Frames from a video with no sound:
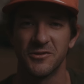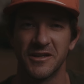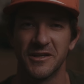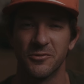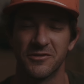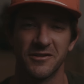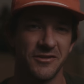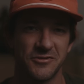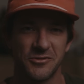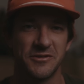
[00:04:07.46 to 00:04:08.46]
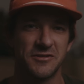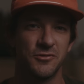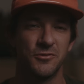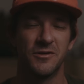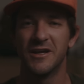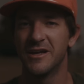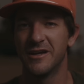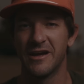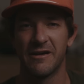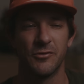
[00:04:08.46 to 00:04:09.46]
can get with it, and there's only two.
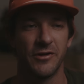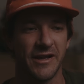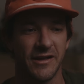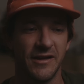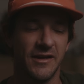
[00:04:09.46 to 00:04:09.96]
I feel like